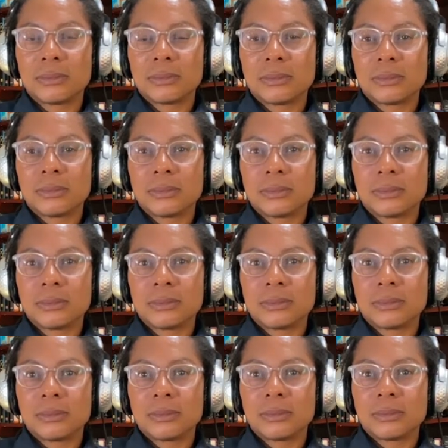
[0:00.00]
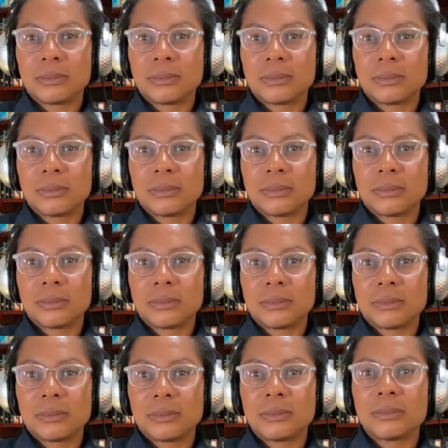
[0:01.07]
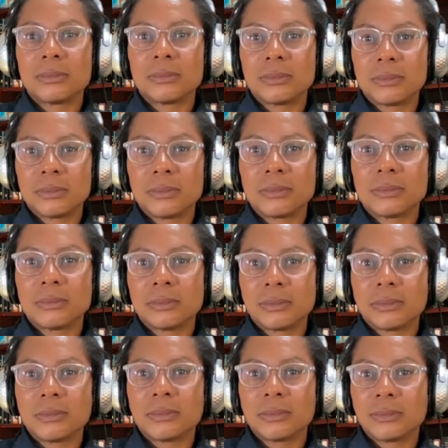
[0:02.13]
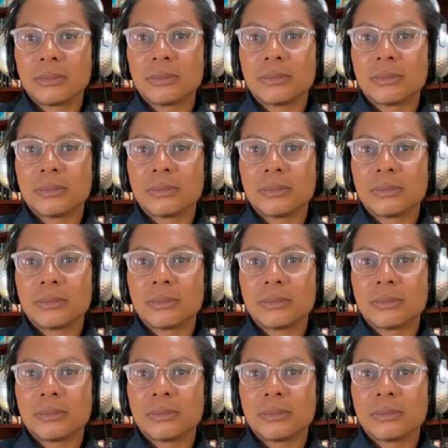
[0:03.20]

(not speaking)